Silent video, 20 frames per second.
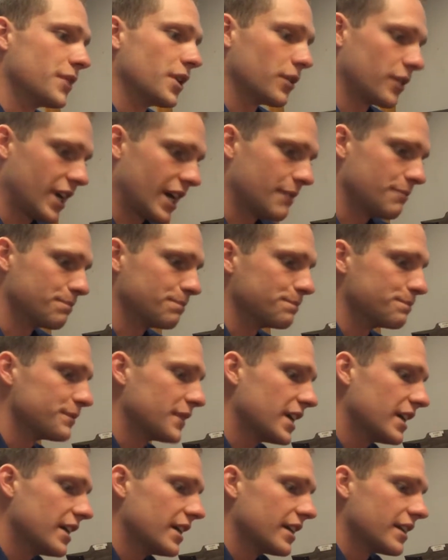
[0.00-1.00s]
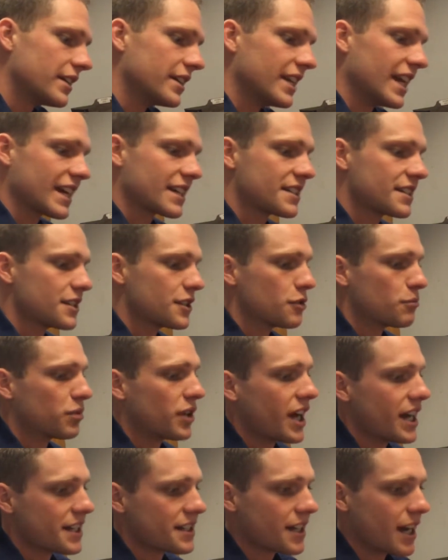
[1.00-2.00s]
Okay. Next is the
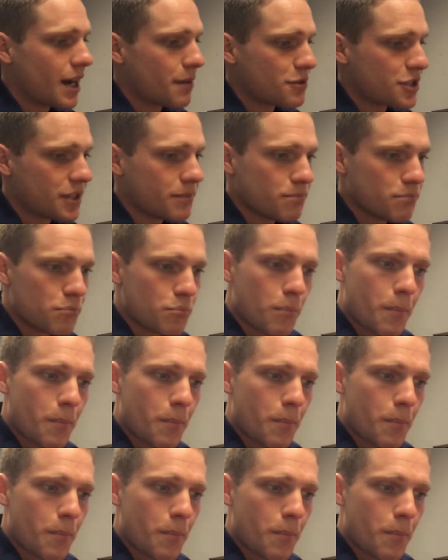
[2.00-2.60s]
bronze option.